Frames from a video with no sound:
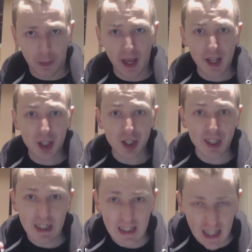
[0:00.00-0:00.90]
Triple H
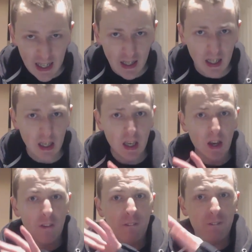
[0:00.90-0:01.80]
Sting
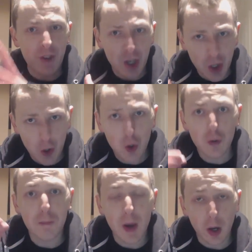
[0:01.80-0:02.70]

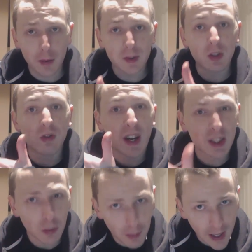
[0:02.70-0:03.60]
feud building up to
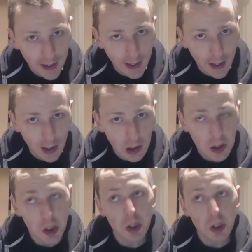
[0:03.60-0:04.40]
WrestleMania.